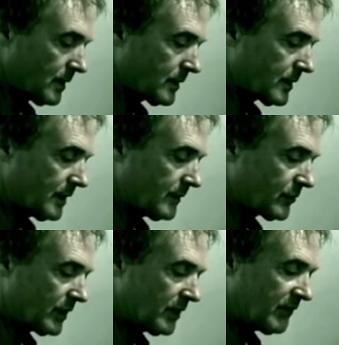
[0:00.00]
Okay, so
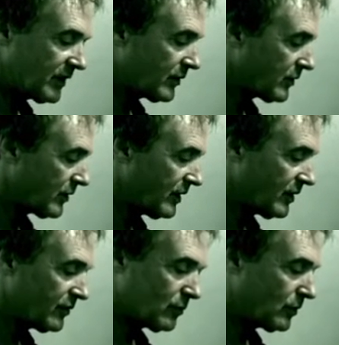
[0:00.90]
here it
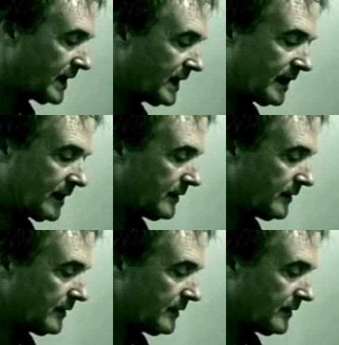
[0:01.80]
is all laid out